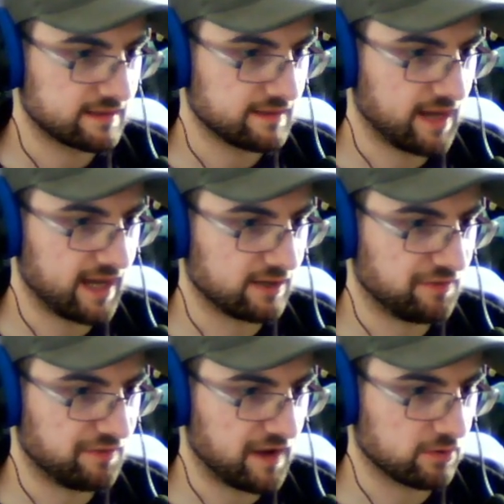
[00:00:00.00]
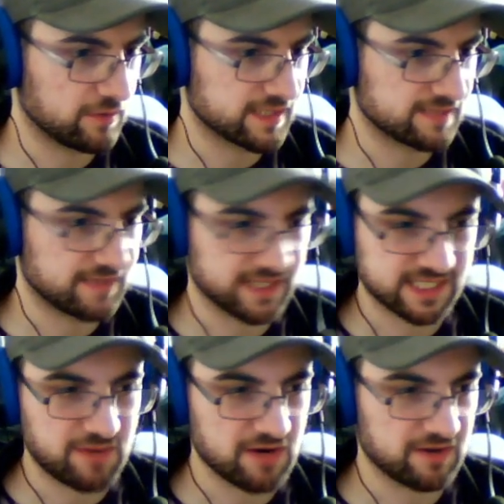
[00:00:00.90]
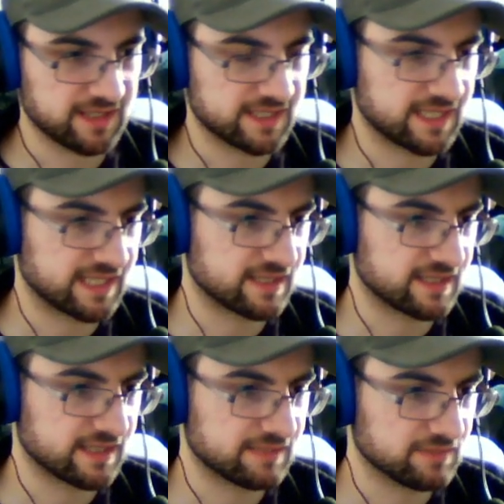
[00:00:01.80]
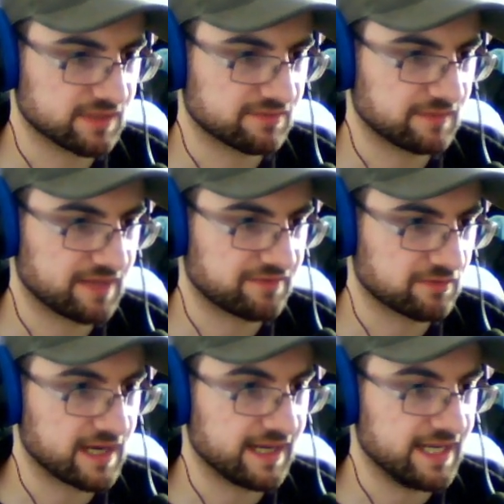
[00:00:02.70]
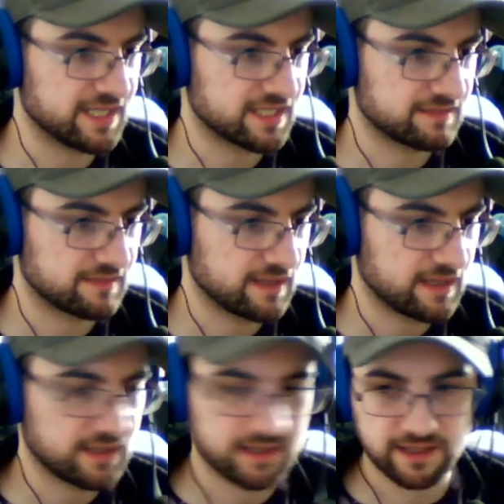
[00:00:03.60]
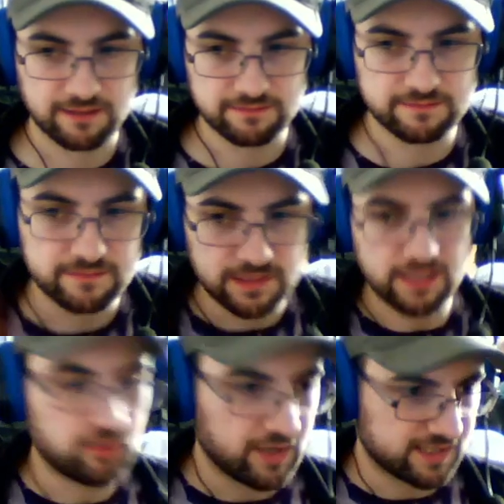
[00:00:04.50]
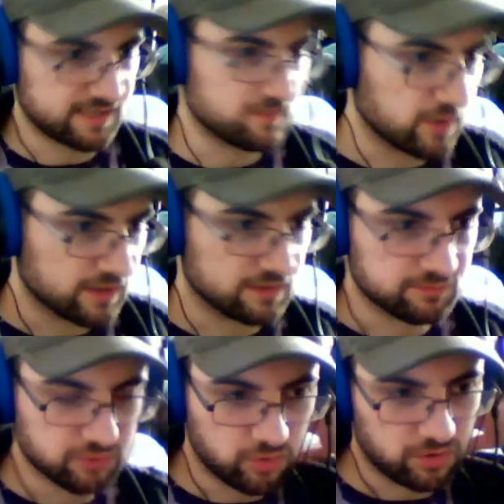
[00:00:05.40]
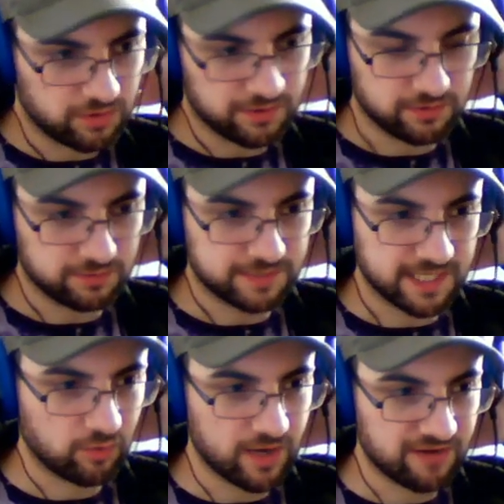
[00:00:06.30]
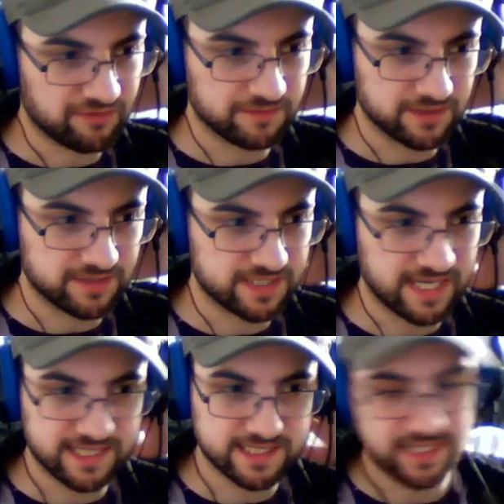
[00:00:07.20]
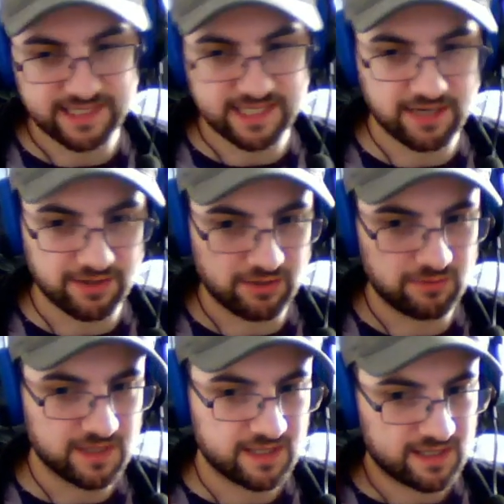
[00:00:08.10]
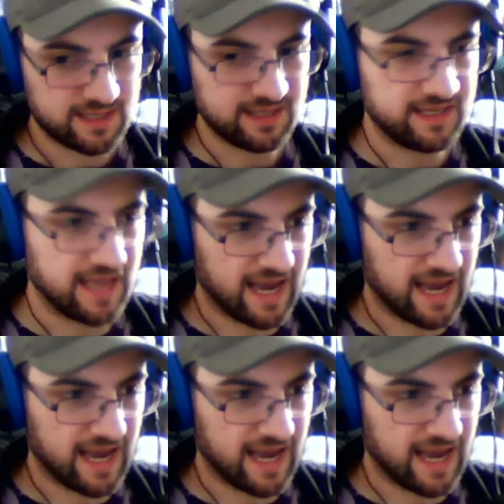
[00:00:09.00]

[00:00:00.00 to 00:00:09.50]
Health, heroism, and experience. That's the symbols from left to right. And each quest will reward or take away from those stats, and that's how you get